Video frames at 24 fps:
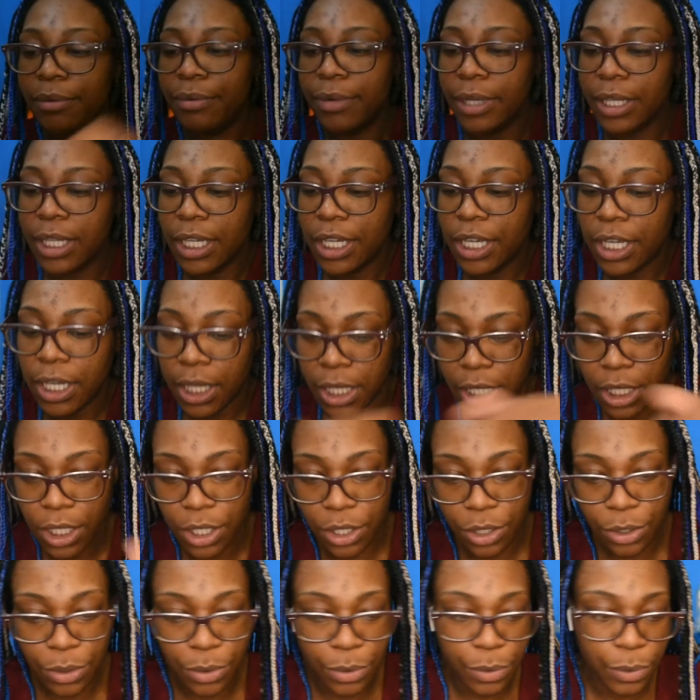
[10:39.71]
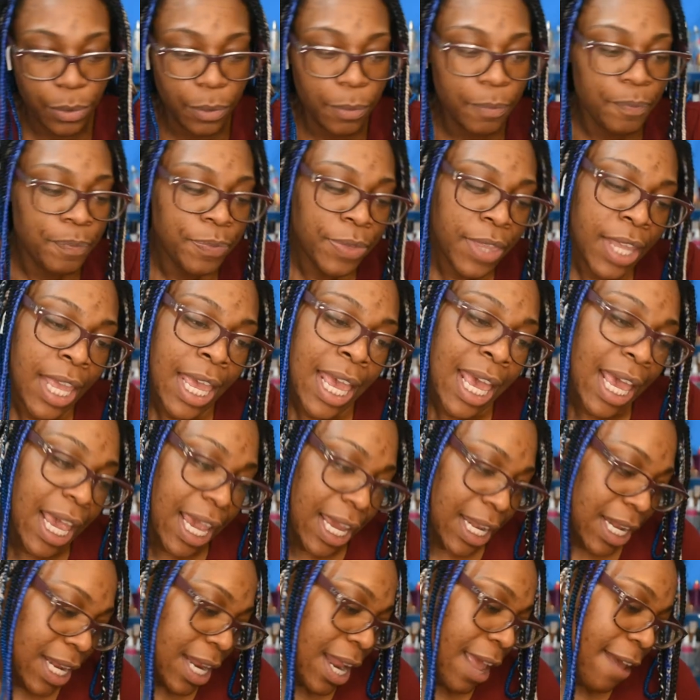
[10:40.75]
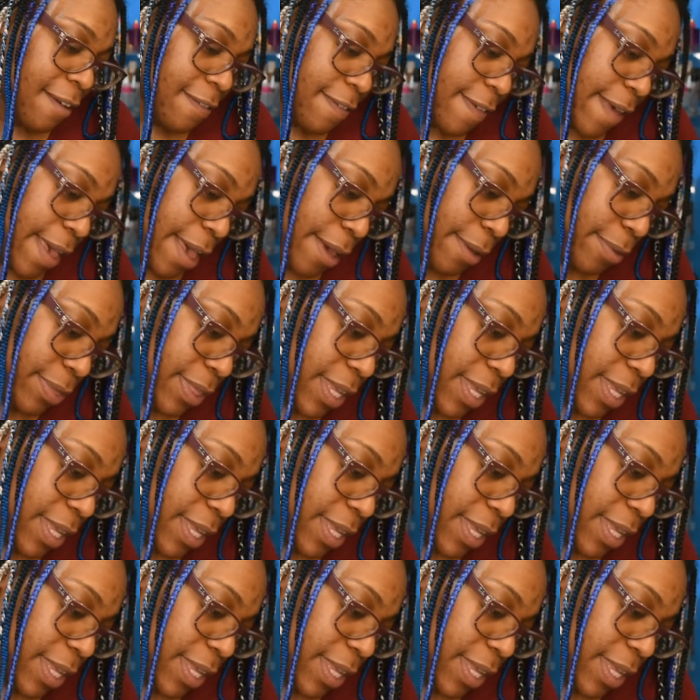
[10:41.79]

really cute. And then I found